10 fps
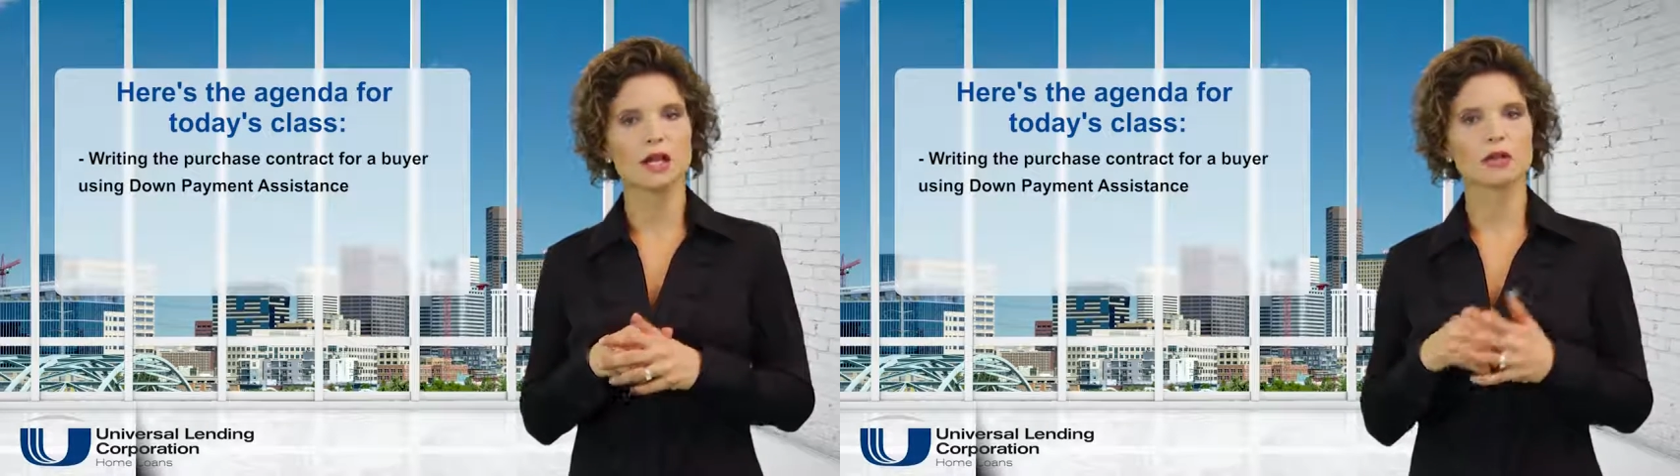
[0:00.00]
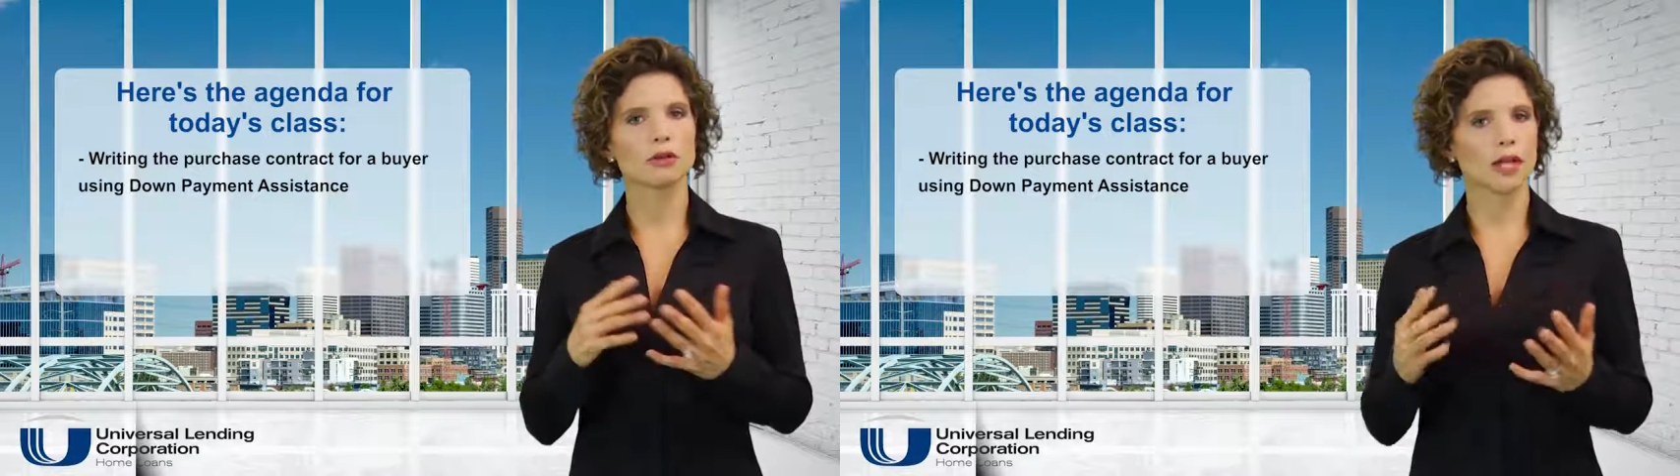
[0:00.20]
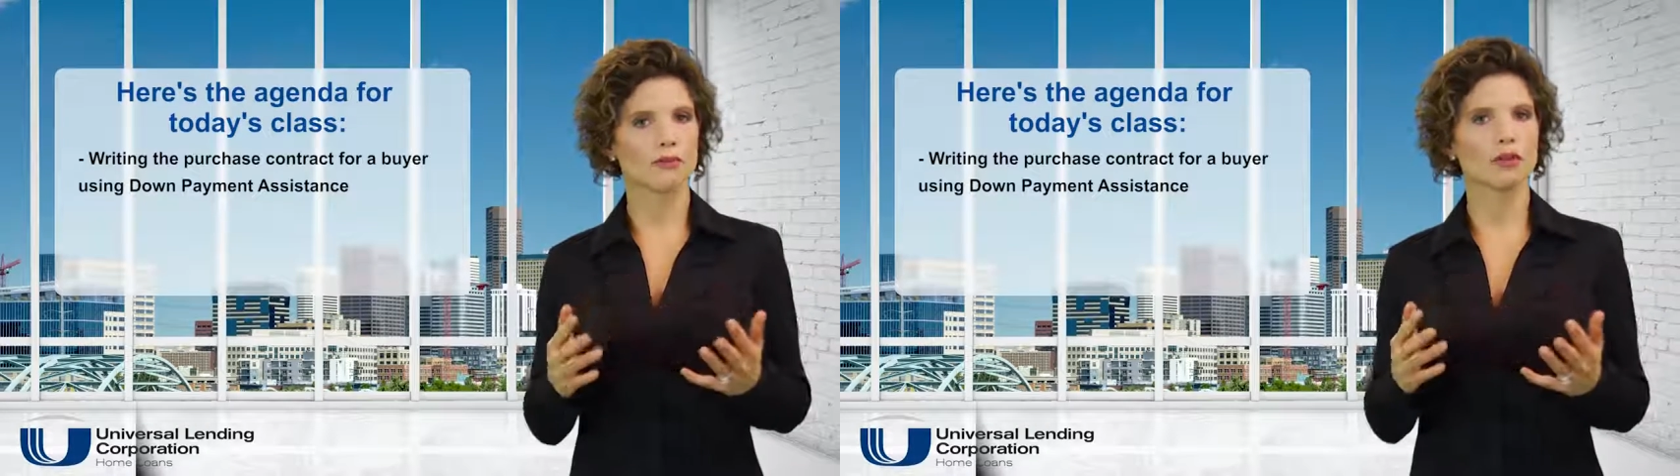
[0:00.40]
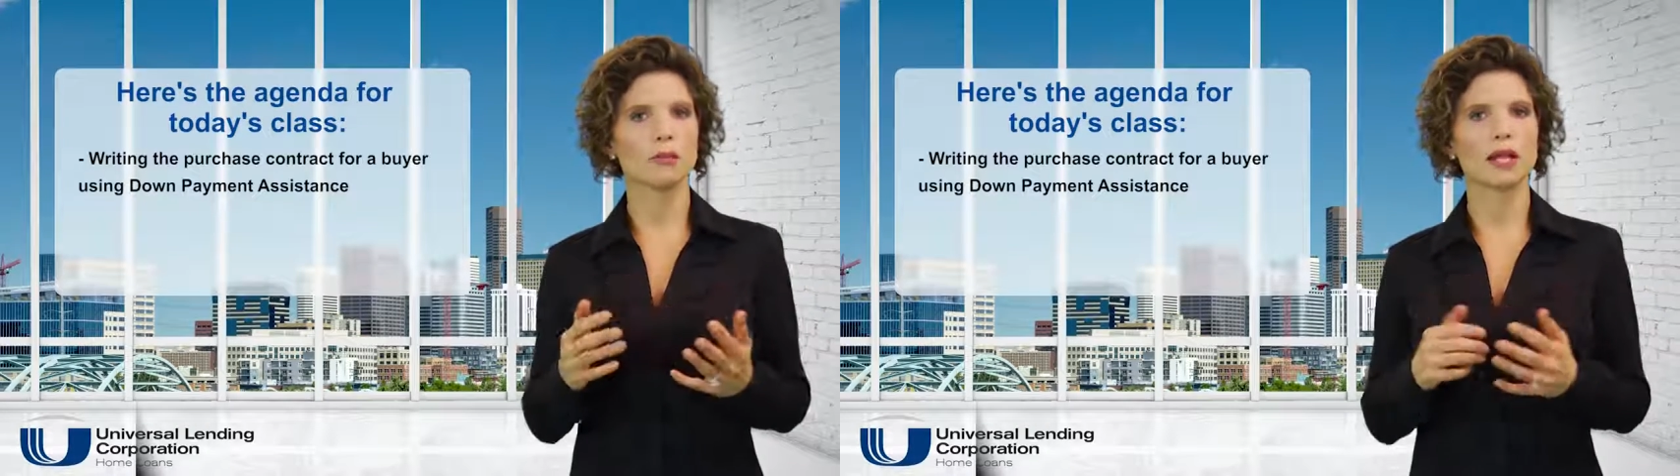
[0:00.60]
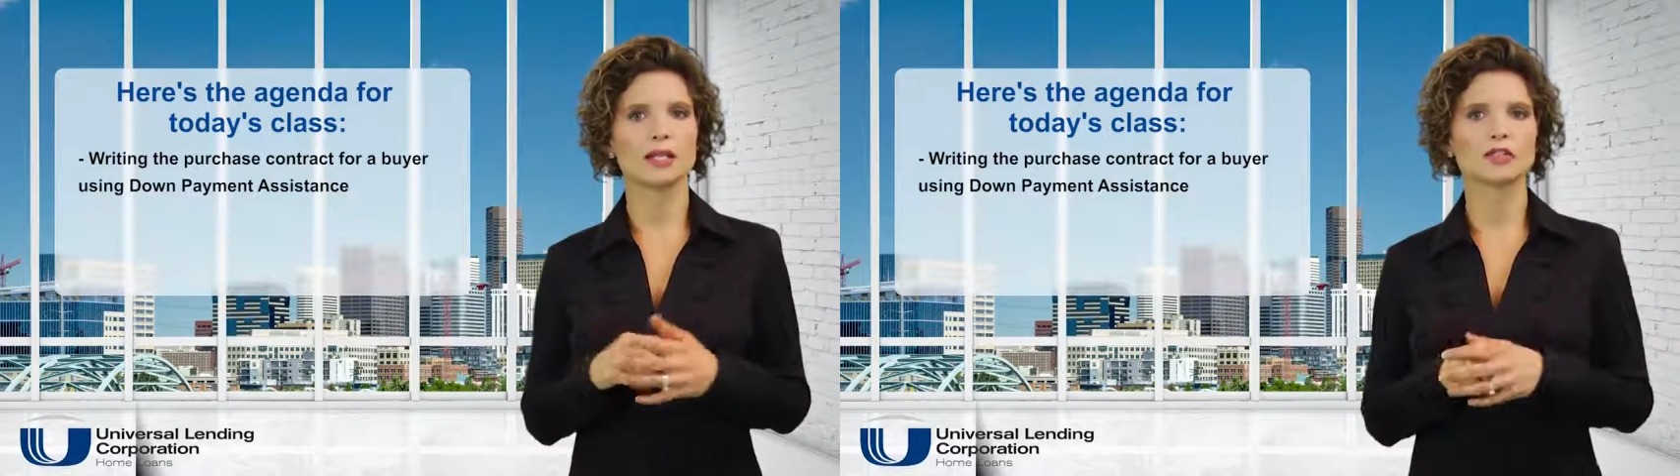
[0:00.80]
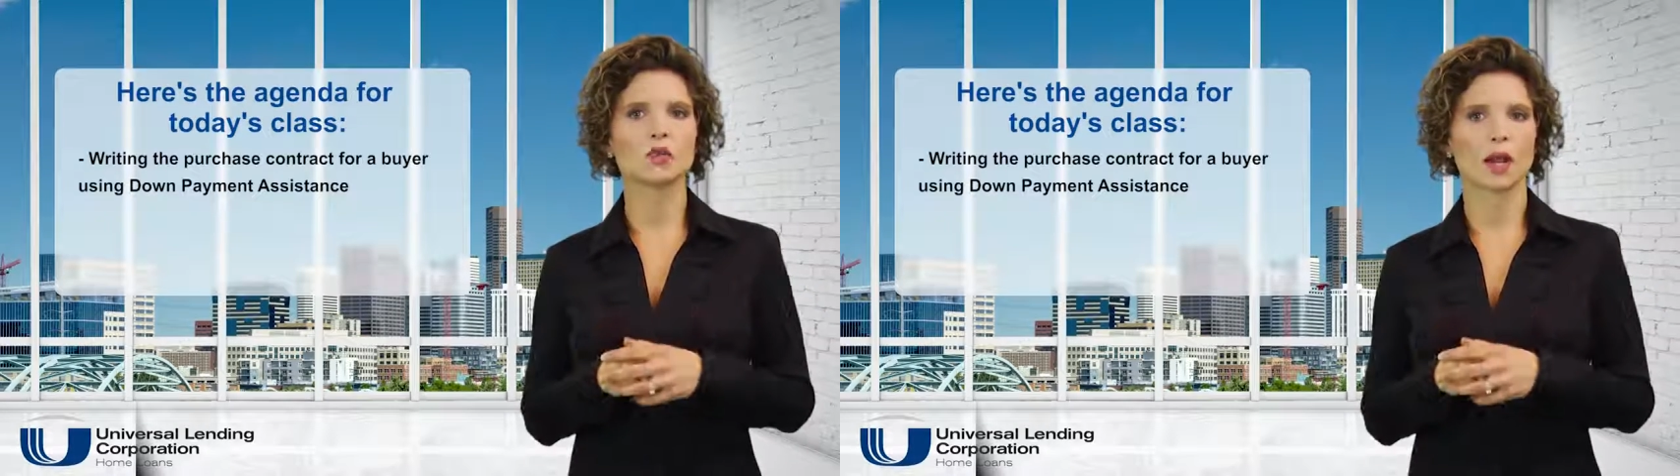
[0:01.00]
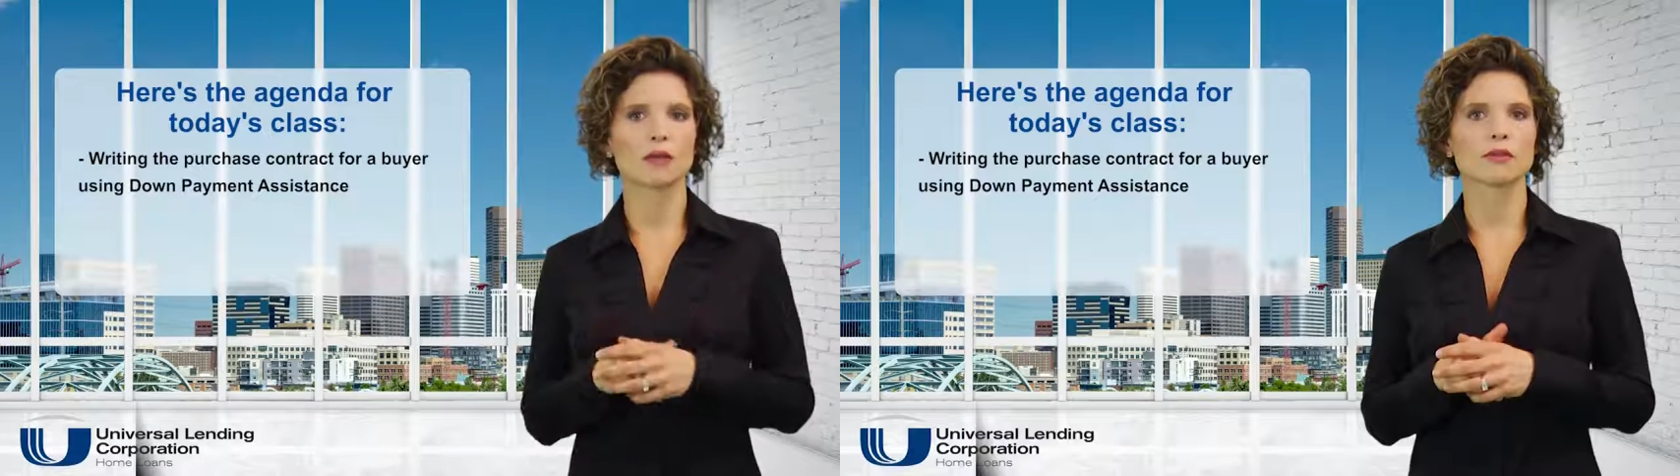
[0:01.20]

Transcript: Alert everybody to where